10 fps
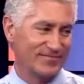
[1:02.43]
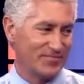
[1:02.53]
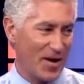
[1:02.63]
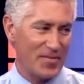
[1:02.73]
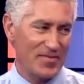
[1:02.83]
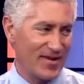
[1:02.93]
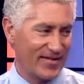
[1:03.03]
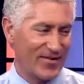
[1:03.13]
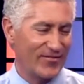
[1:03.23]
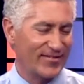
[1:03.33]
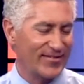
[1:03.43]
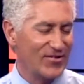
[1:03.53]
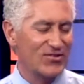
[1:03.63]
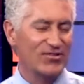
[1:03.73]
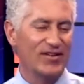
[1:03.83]
yeah. mommy makeover,
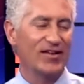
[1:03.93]
usually it